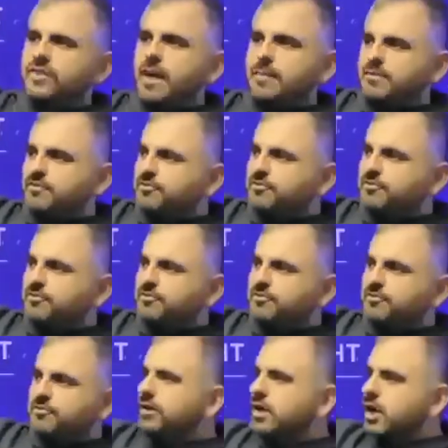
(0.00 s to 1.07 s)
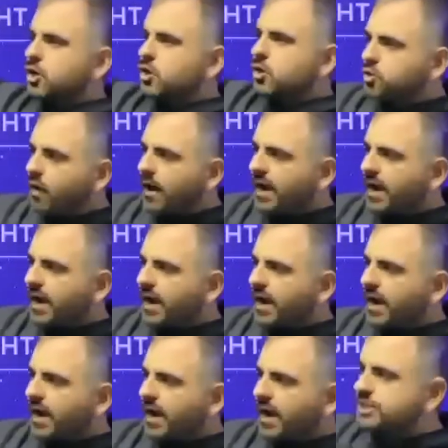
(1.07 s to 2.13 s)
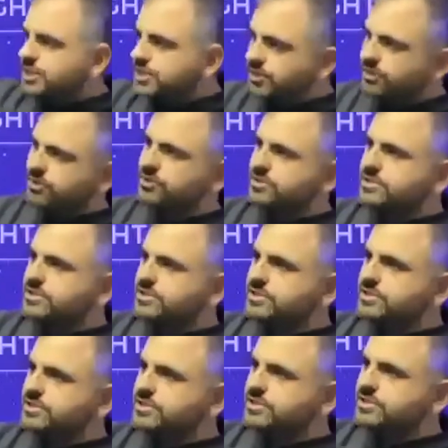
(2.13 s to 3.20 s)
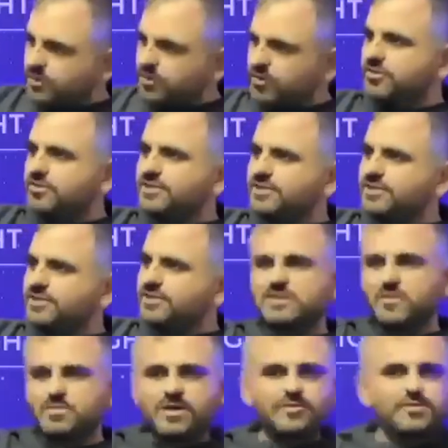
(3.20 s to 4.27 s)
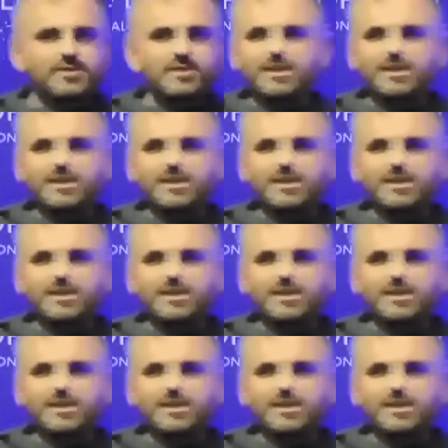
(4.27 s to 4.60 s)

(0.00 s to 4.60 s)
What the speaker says: that before Christ returns to this earth to take us to be with